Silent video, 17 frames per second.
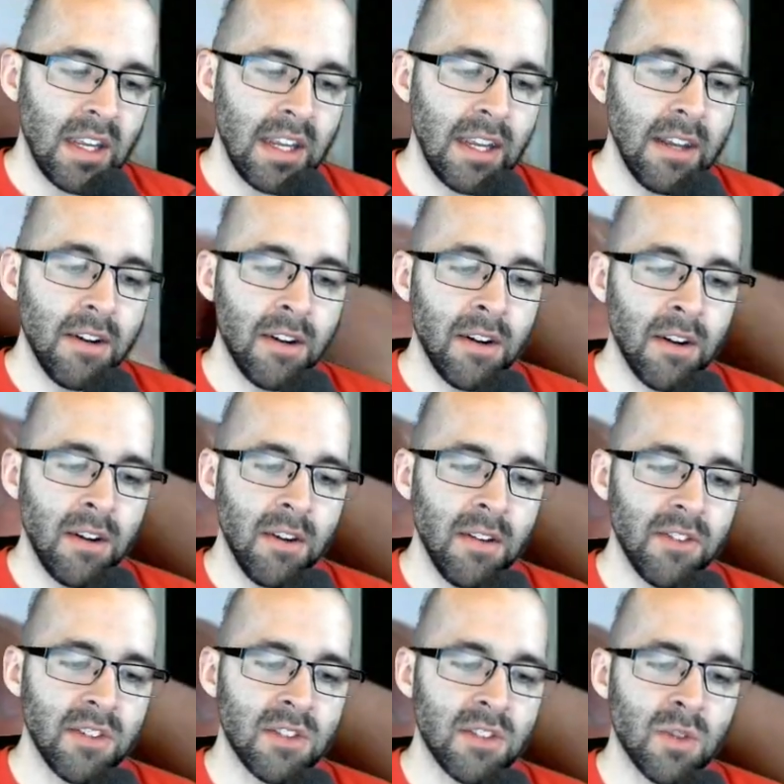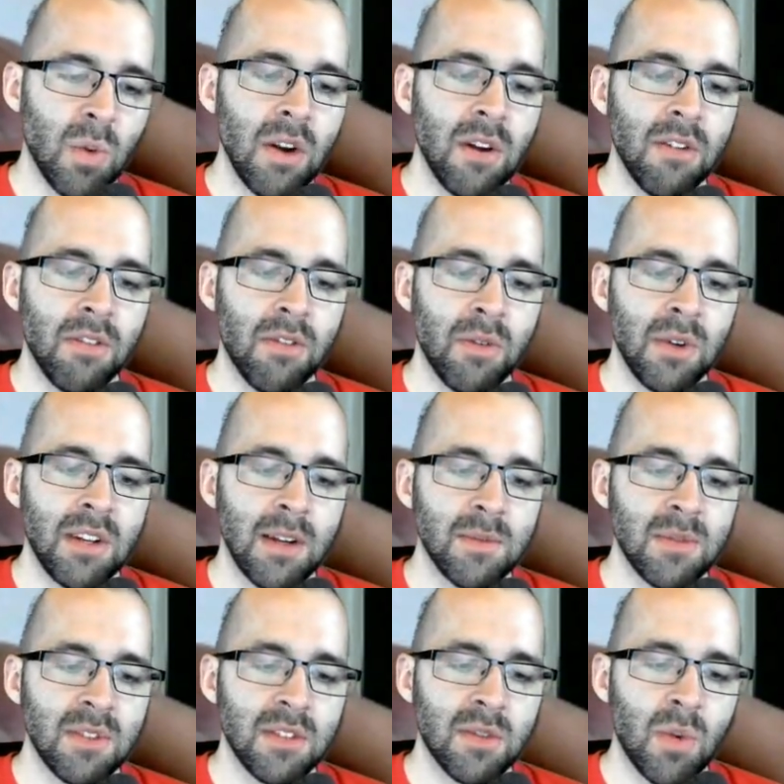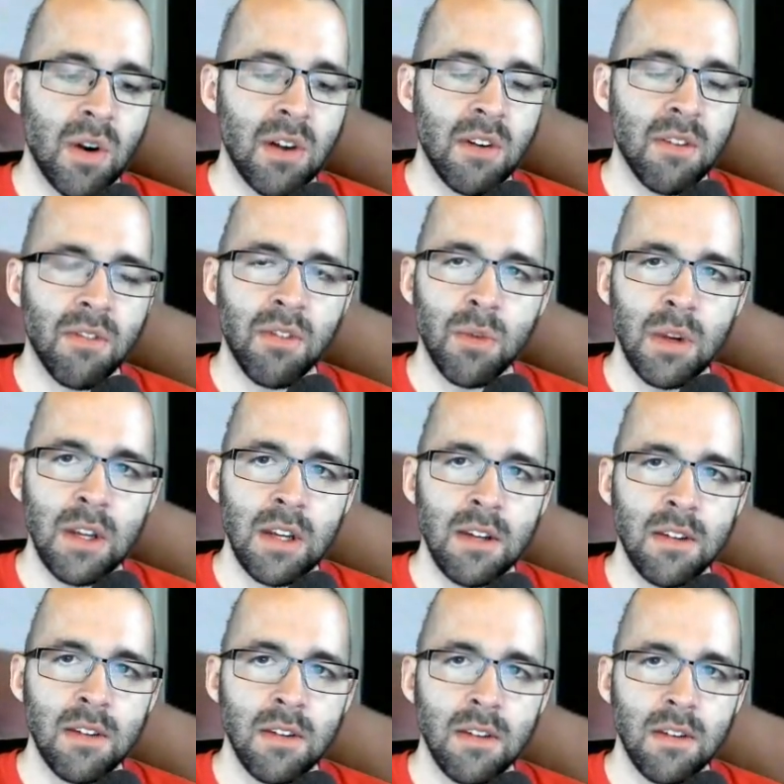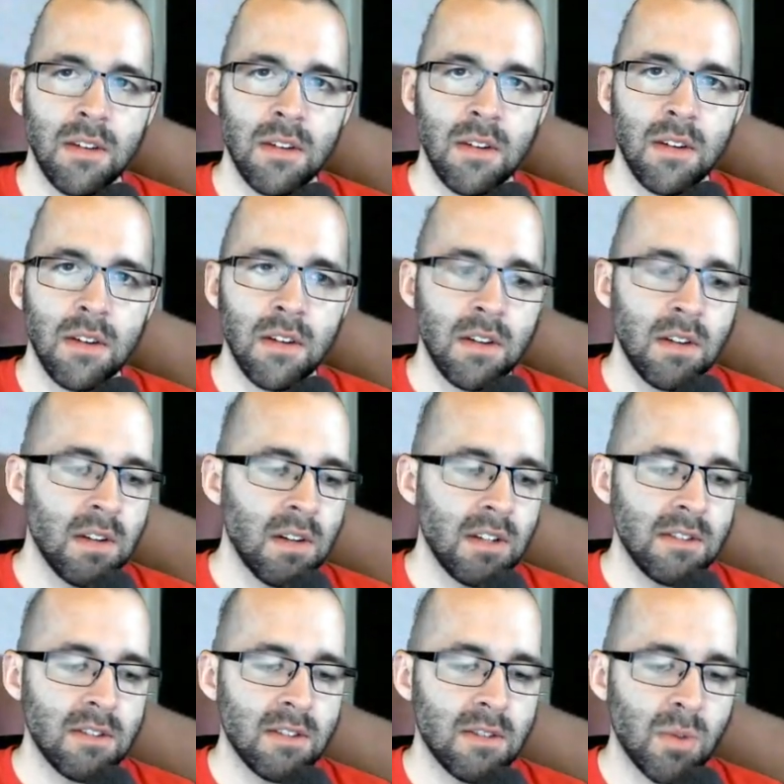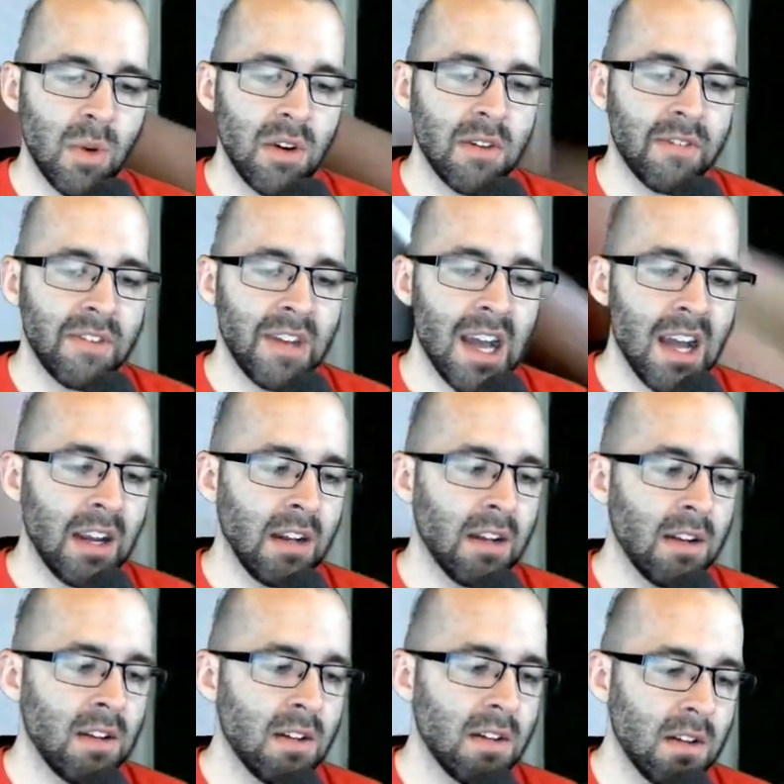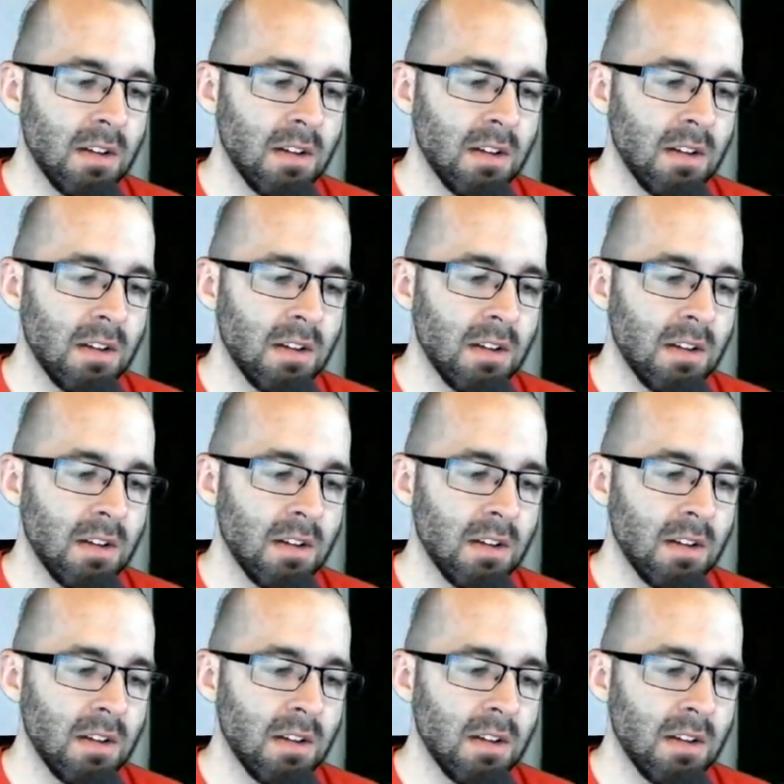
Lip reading: Inner, the square root of 3 times the square root of 3 is the square root of 9.